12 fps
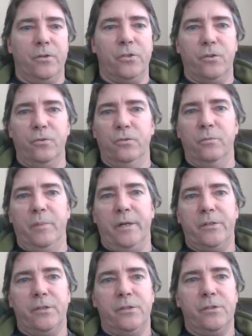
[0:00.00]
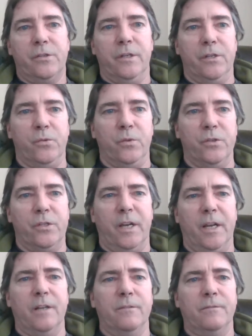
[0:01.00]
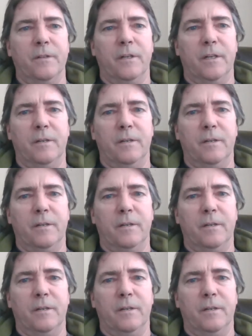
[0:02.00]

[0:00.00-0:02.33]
school buses, and this one's kind of,